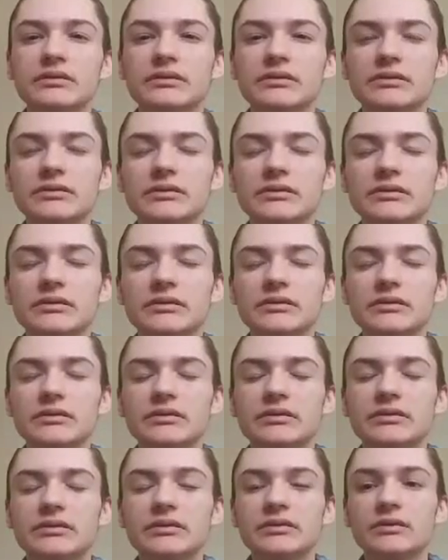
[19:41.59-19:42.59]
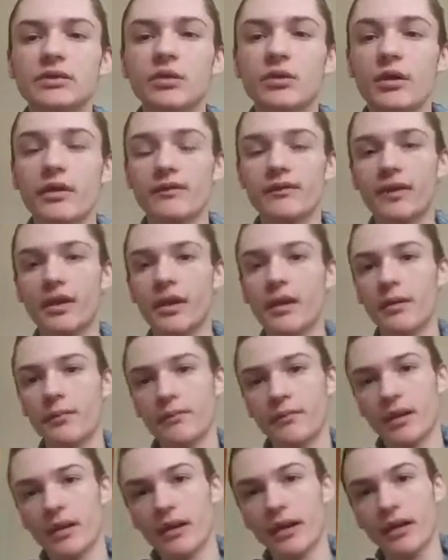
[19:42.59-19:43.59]
uh, or if
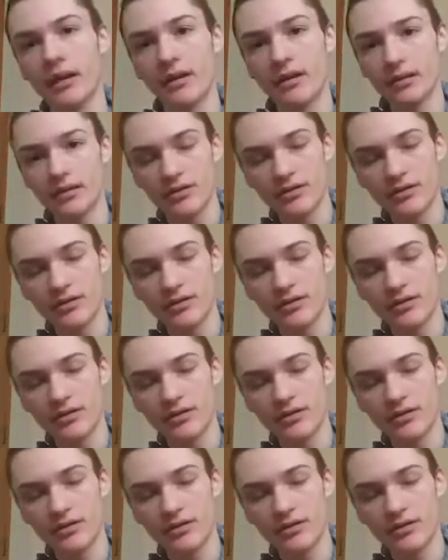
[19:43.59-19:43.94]
I'm like